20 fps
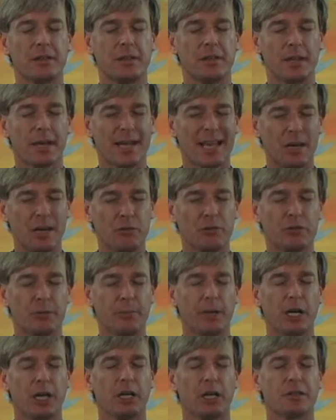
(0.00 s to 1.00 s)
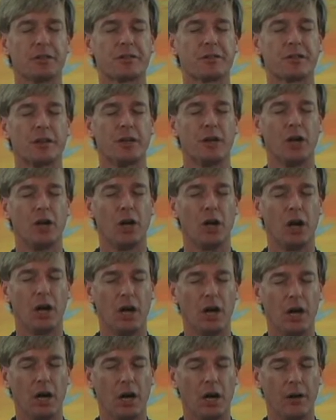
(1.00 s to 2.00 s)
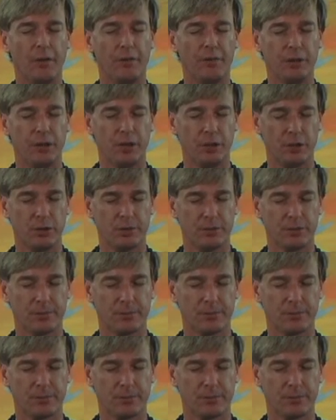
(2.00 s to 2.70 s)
the counterparts of you.